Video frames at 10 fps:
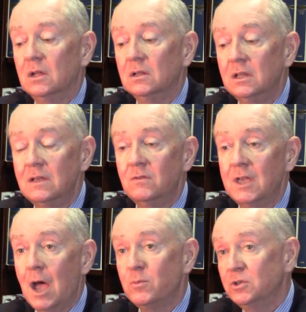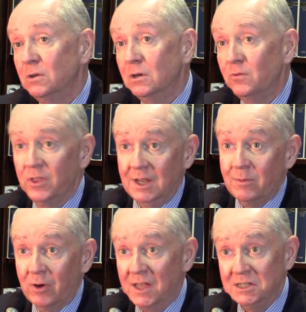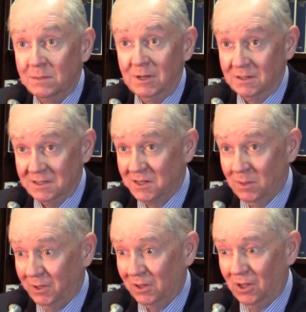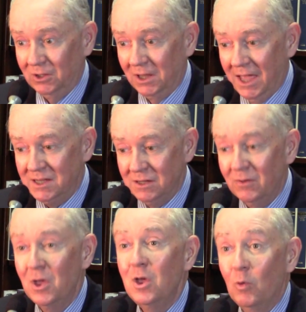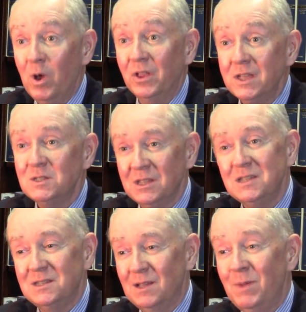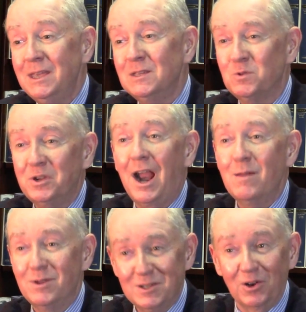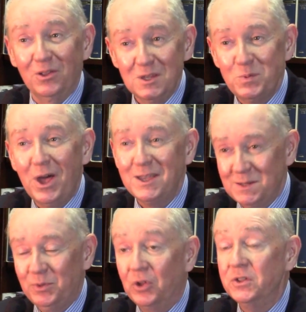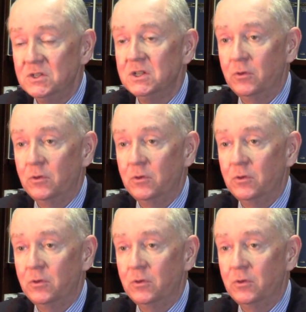leave the opportunity for the Democrats to come in and say something along the lines of, well, let's make his retirement as early as possible. And so,